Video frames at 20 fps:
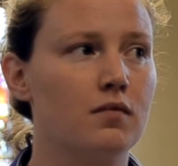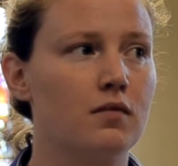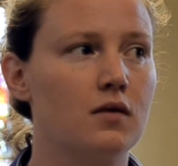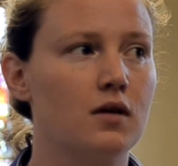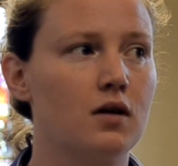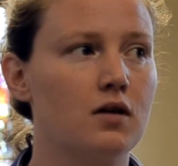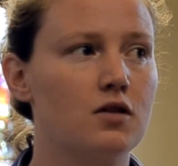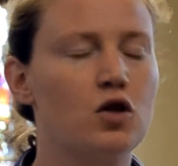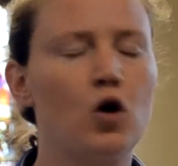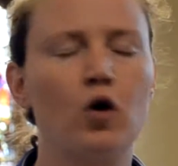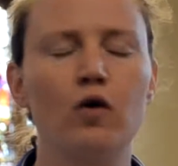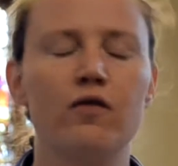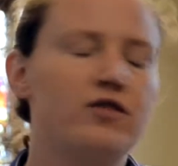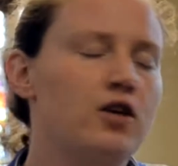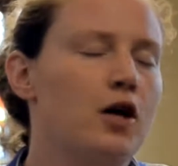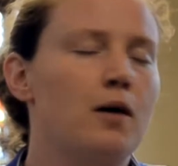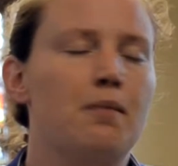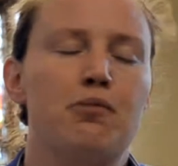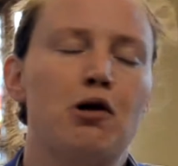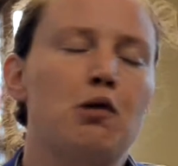solve
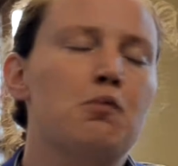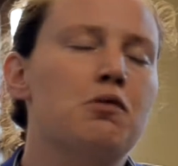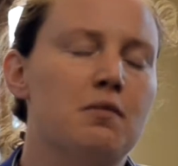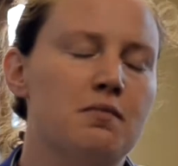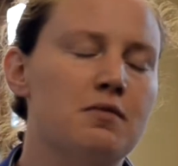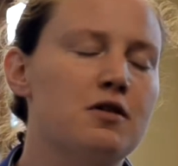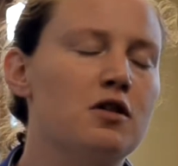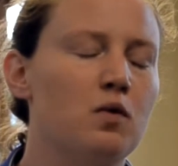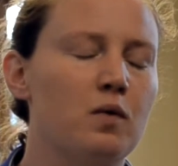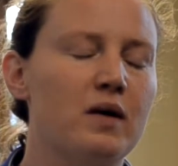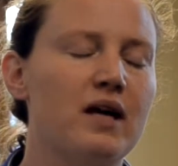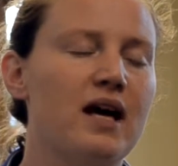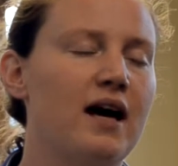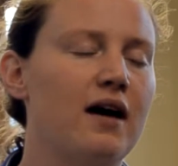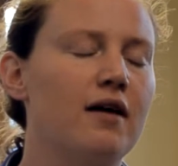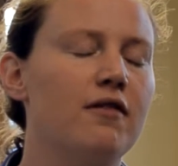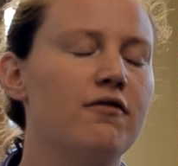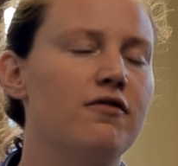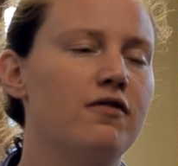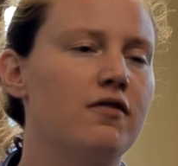certain problems that we
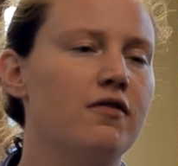have